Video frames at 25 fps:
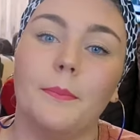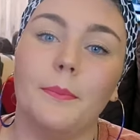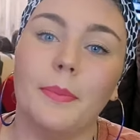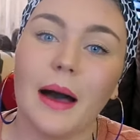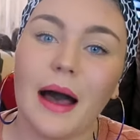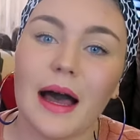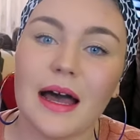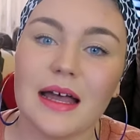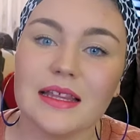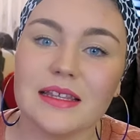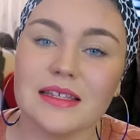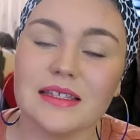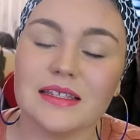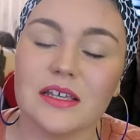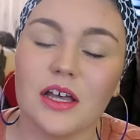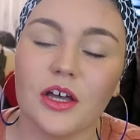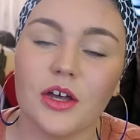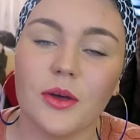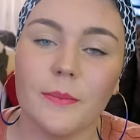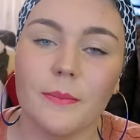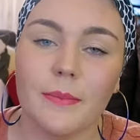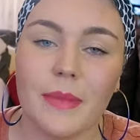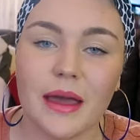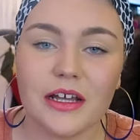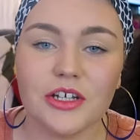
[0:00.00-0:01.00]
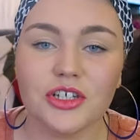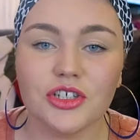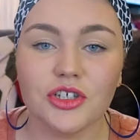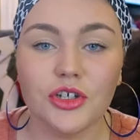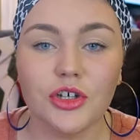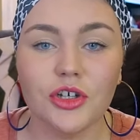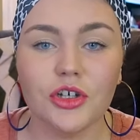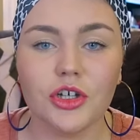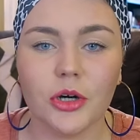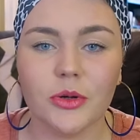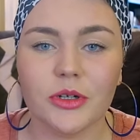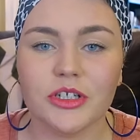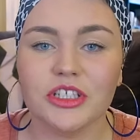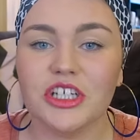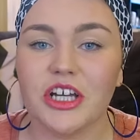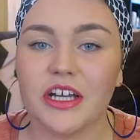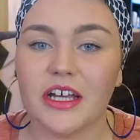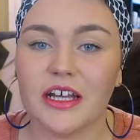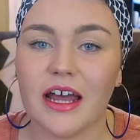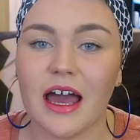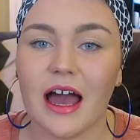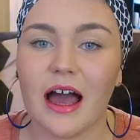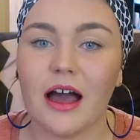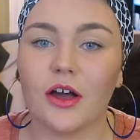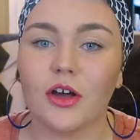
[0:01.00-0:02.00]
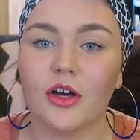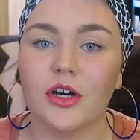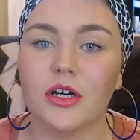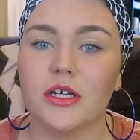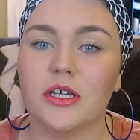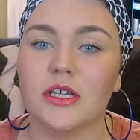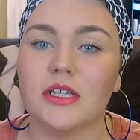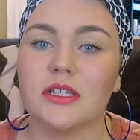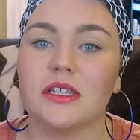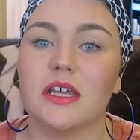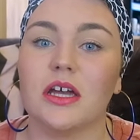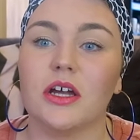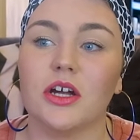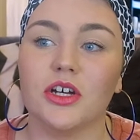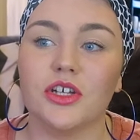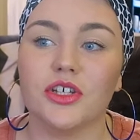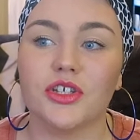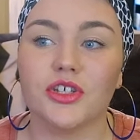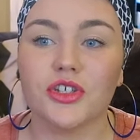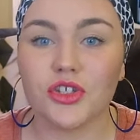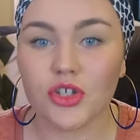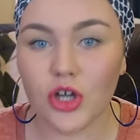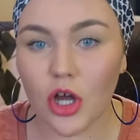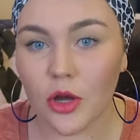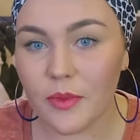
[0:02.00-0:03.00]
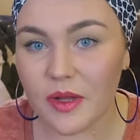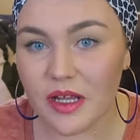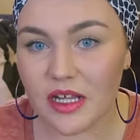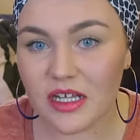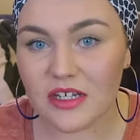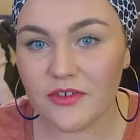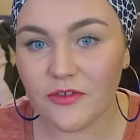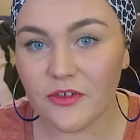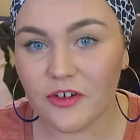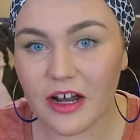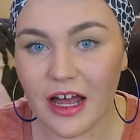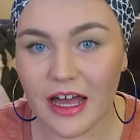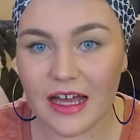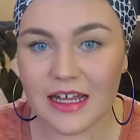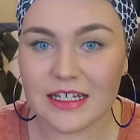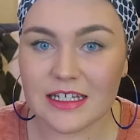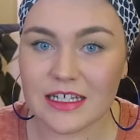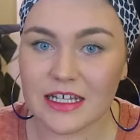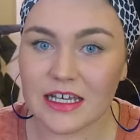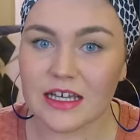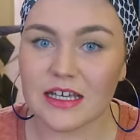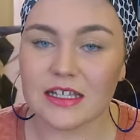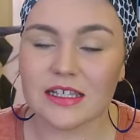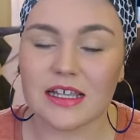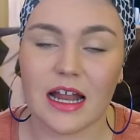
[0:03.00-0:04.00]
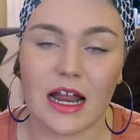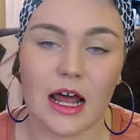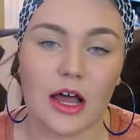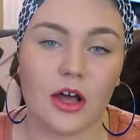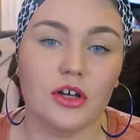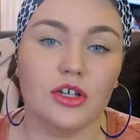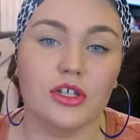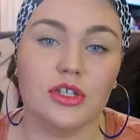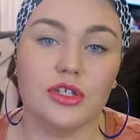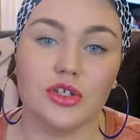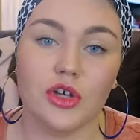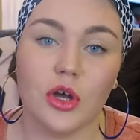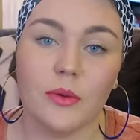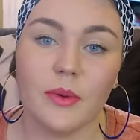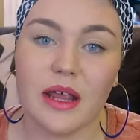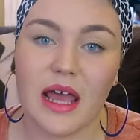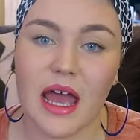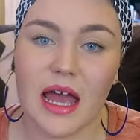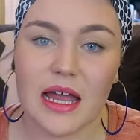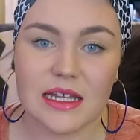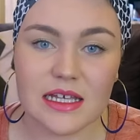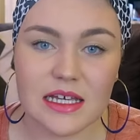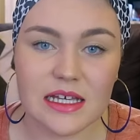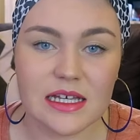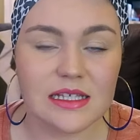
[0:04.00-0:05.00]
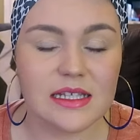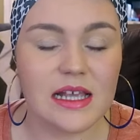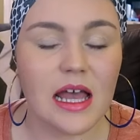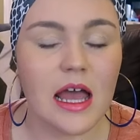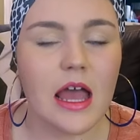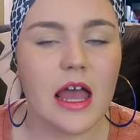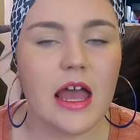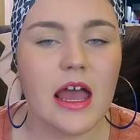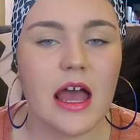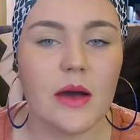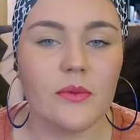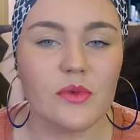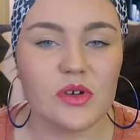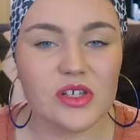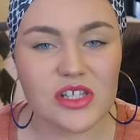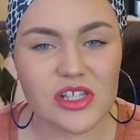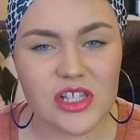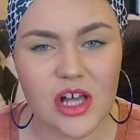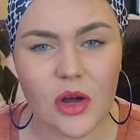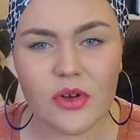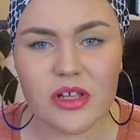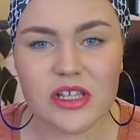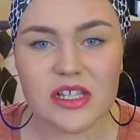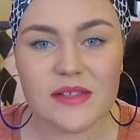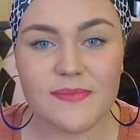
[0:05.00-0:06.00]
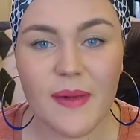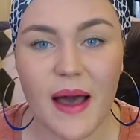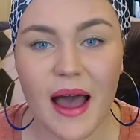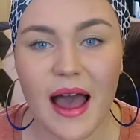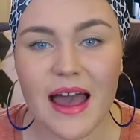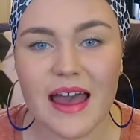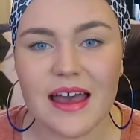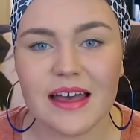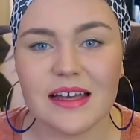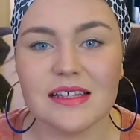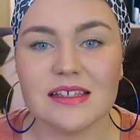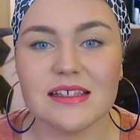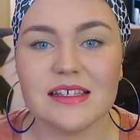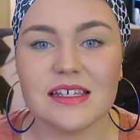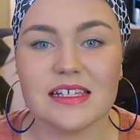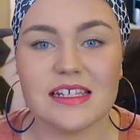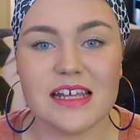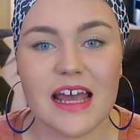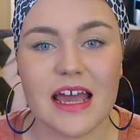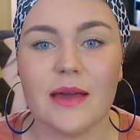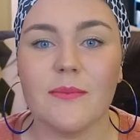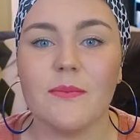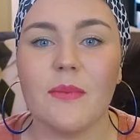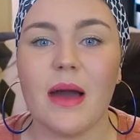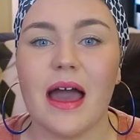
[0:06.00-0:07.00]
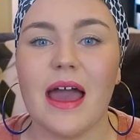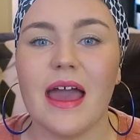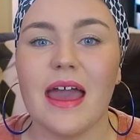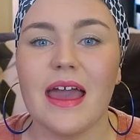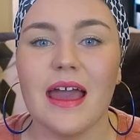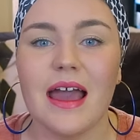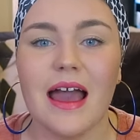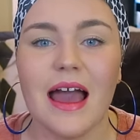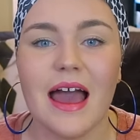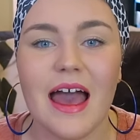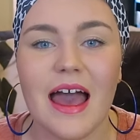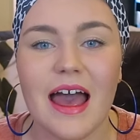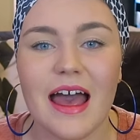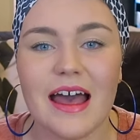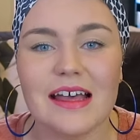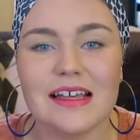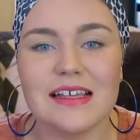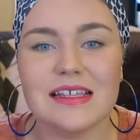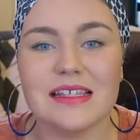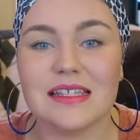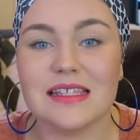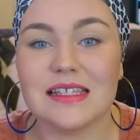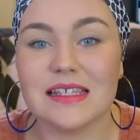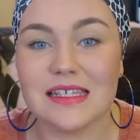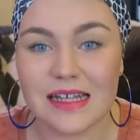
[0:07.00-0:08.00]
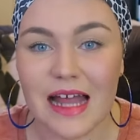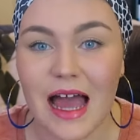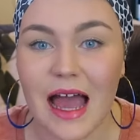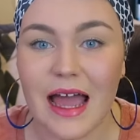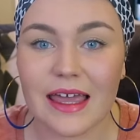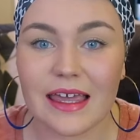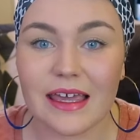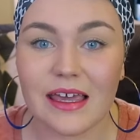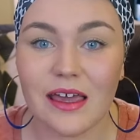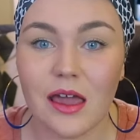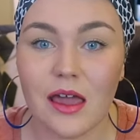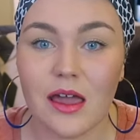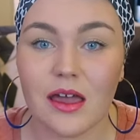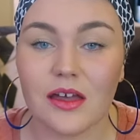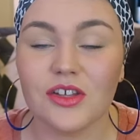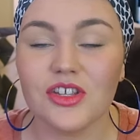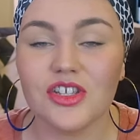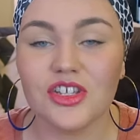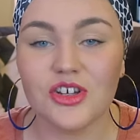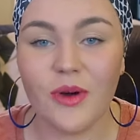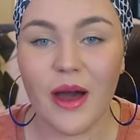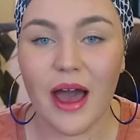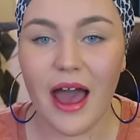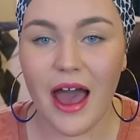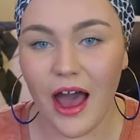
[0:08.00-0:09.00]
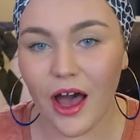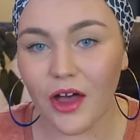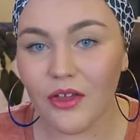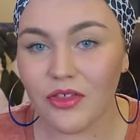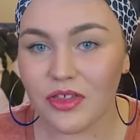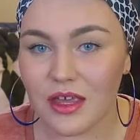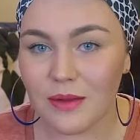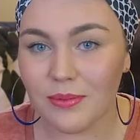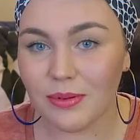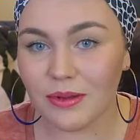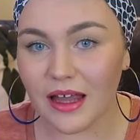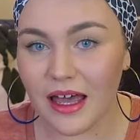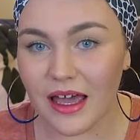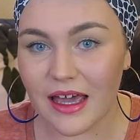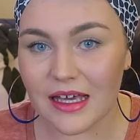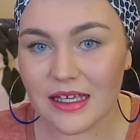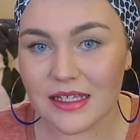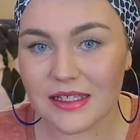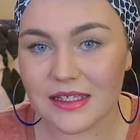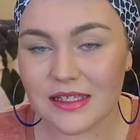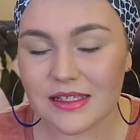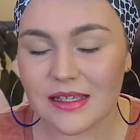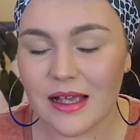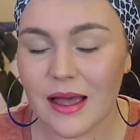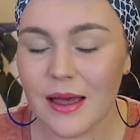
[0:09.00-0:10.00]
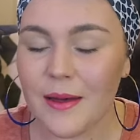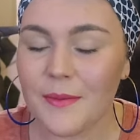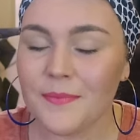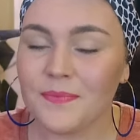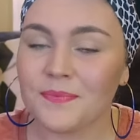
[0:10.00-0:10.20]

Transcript: But make sure you go and check it out because there are so many different ideas and I got so many ideas and was so inspired to take my snacking to a healthy place.